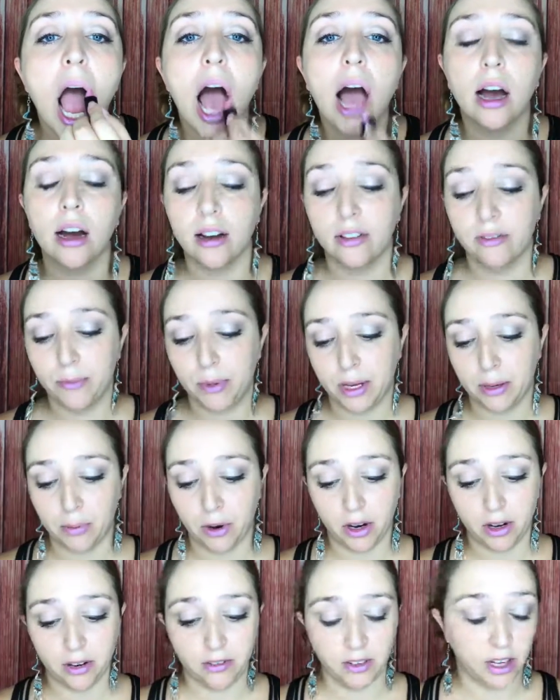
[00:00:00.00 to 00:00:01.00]
I love being
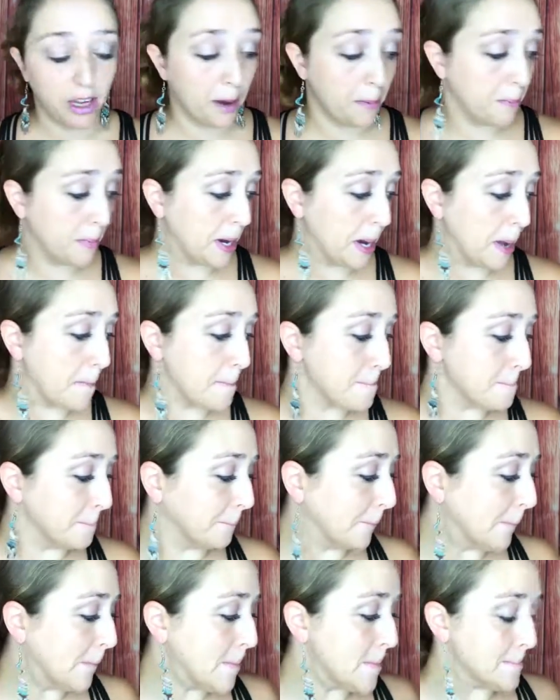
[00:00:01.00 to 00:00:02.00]
part of a company
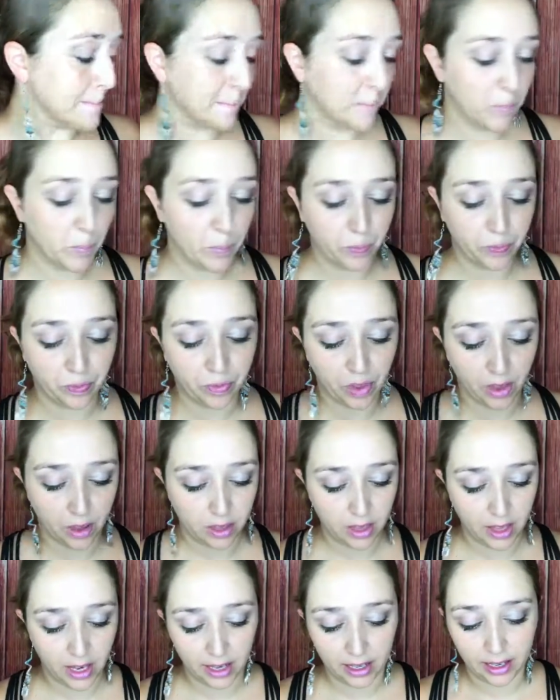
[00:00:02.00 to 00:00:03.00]

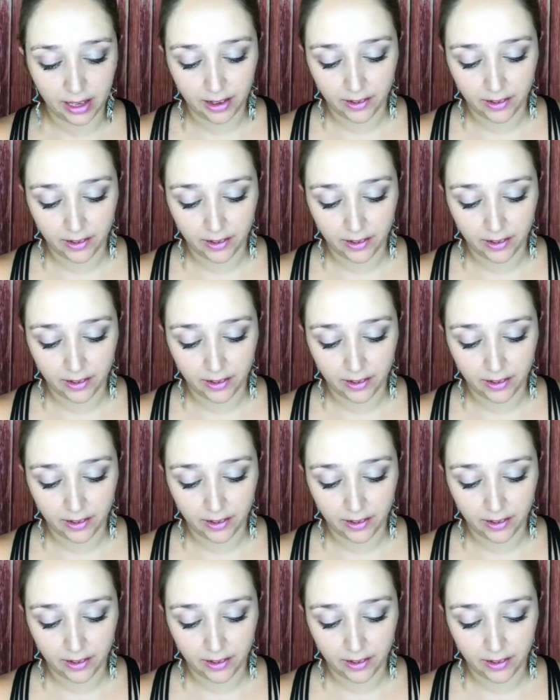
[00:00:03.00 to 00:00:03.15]
that